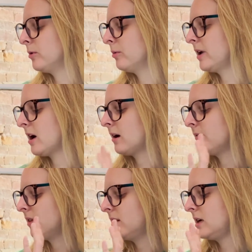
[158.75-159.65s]
where we
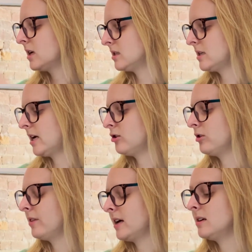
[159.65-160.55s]
have the
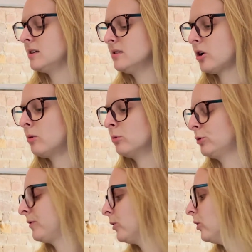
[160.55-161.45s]
container that is
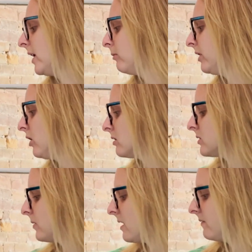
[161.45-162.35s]
almost full and we
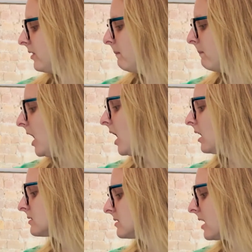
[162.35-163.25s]
also have the
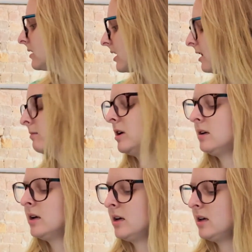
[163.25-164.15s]
box that it came
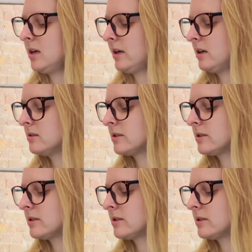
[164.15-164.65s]
in, is